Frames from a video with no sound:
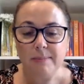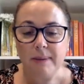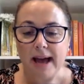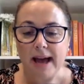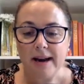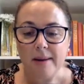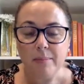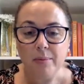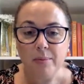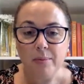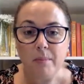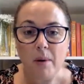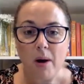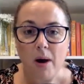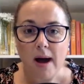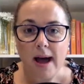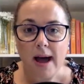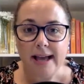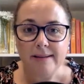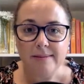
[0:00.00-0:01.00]
but
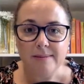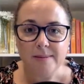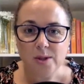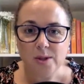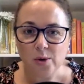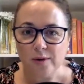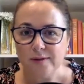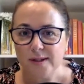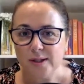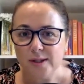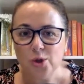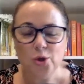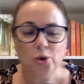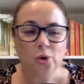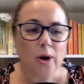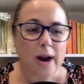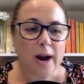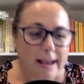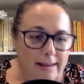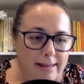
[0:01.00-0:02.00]
my sort of
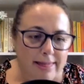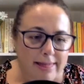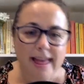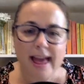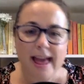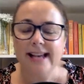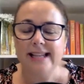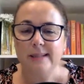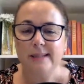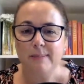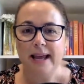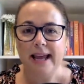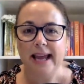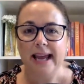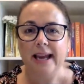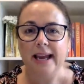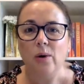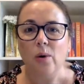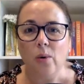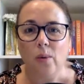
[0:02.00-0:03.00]
strength has
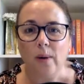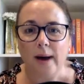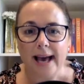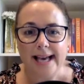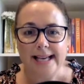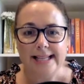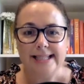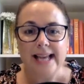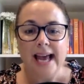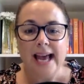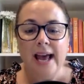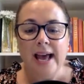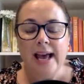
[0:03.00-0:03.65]
been always